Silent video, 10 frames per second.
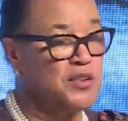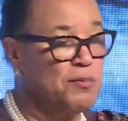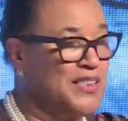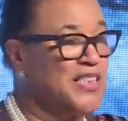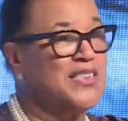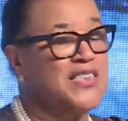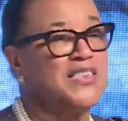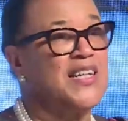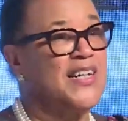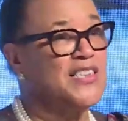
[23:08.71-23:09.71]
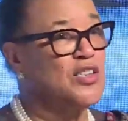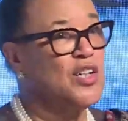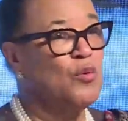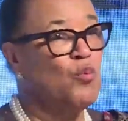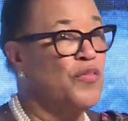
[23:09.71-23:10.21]
to better understand
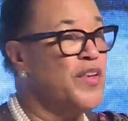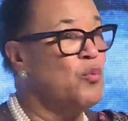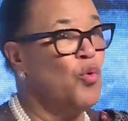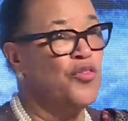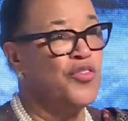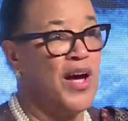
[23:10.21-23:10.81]
what they want,